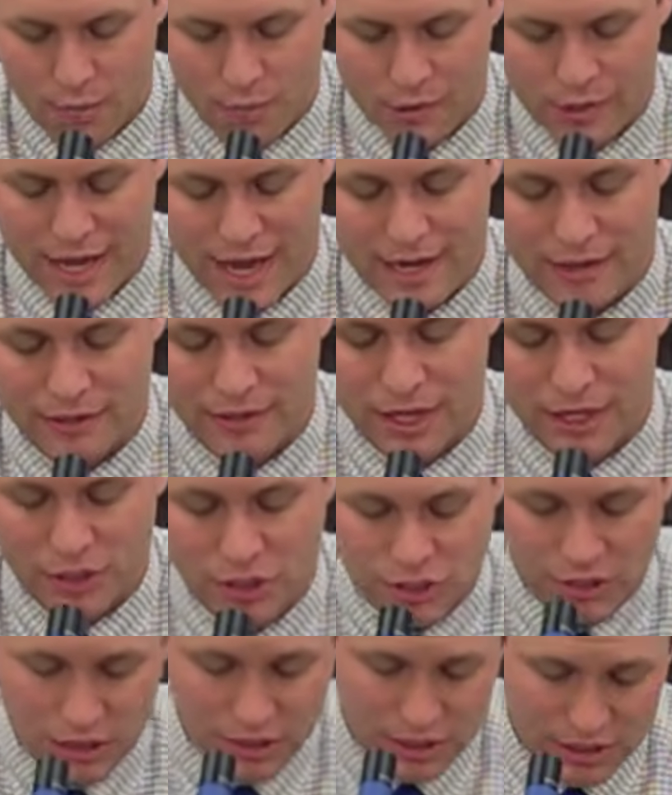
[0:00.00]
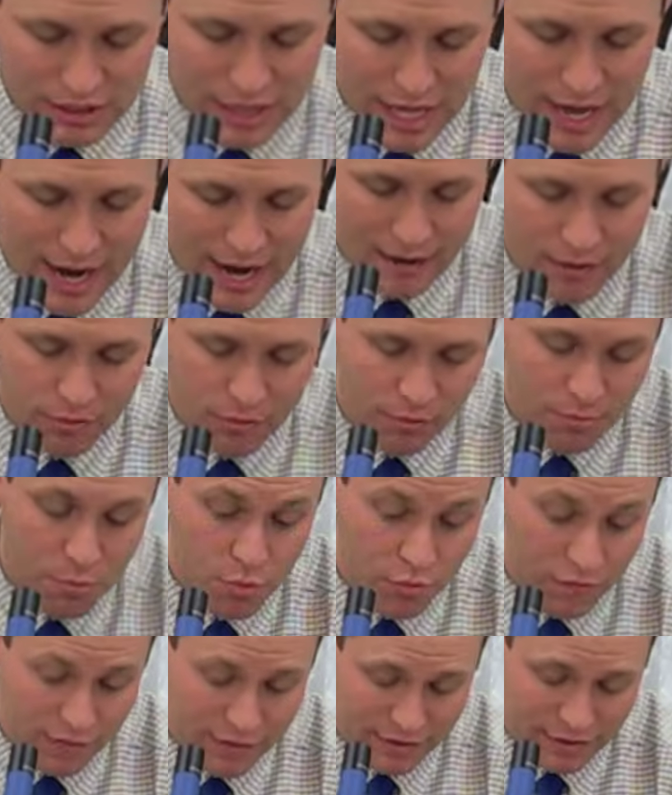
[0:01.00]
without touching the slide or
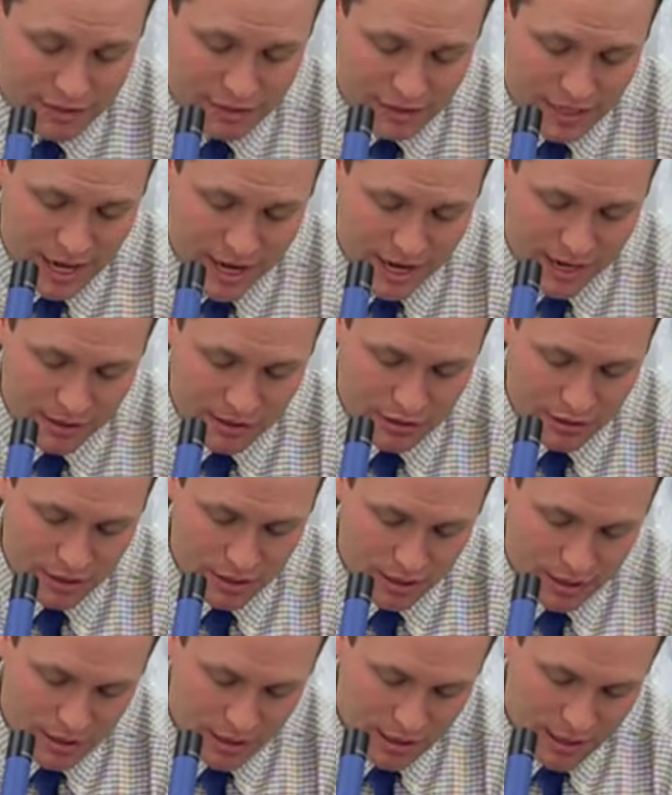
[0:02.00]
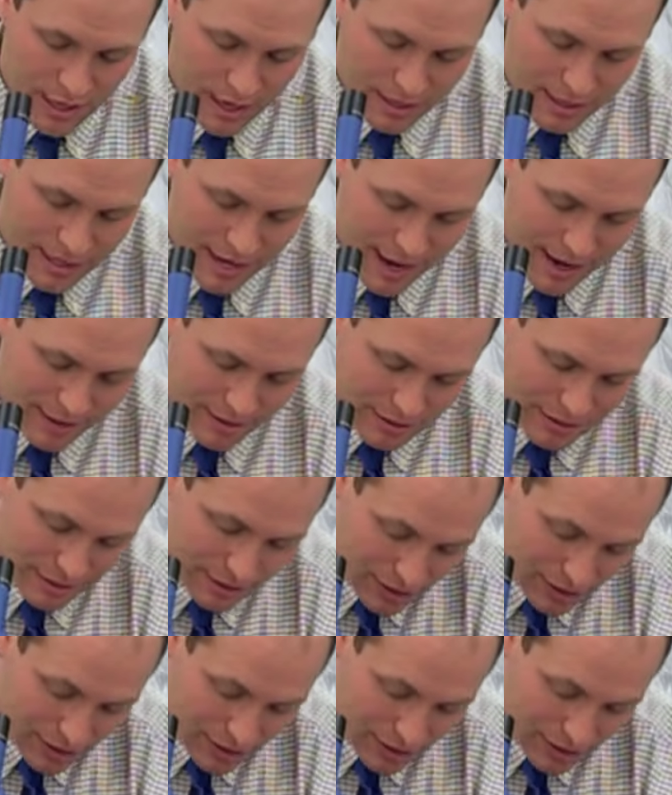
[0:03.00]
moving the stage. Again, it's